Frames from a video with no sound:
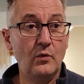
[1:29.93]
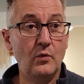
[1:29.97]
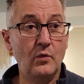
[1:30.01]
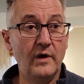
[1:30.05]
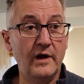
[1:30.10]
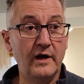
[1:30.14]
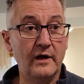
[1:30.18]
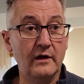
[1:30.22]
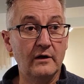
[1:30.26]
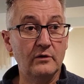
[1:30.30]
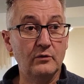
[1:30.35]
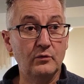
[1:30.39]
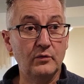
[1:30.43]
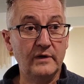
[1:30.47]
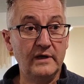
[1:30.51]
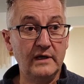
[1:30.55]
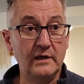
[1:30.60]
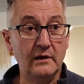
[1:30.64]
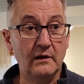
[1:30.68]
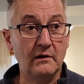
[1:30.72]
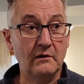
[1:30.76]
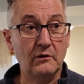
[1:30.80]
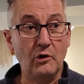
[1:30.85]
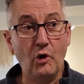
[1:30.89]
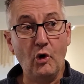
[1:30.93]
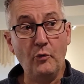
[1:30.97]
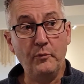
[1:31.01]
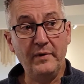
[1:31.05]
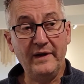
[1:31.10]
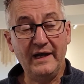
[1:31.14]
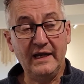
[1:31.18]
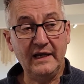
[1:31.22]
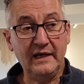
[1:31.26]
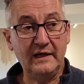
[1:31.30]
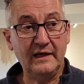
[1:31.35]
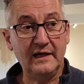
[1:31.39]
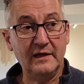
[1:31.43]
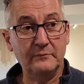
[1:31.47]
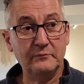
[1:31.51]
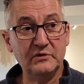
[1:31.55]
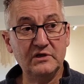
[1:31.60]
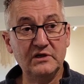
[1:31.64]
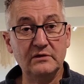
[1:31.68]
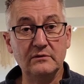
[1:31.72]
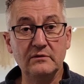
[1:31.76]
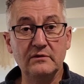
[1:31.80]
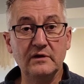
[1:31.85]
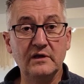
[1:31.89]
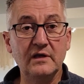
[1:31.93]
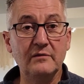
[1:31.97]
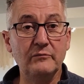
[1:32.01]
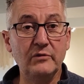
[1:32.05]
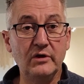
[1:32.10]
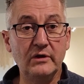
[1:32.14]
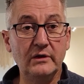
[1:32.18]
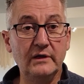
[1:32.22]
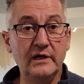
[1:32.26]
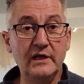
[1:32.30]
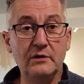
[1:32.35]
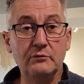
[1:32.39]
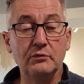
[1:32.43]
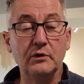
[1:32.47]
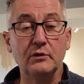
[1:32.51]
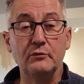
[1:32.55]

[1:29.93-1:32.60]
where we are opening it up to the community.